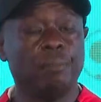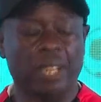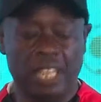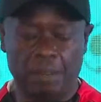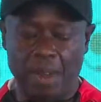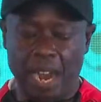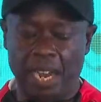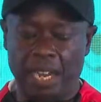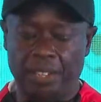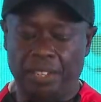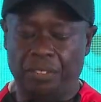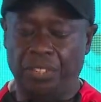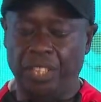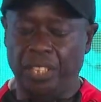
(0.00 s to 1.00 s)
by, among
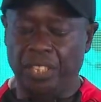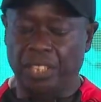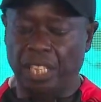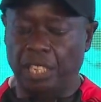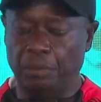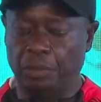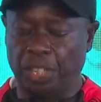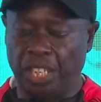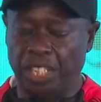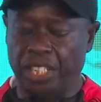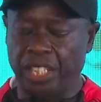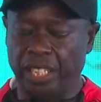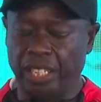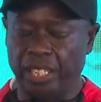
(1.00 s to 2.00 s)
other things,
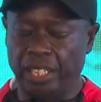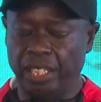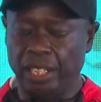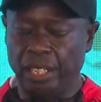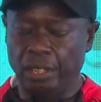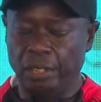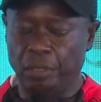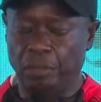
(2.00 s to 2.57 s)
advocating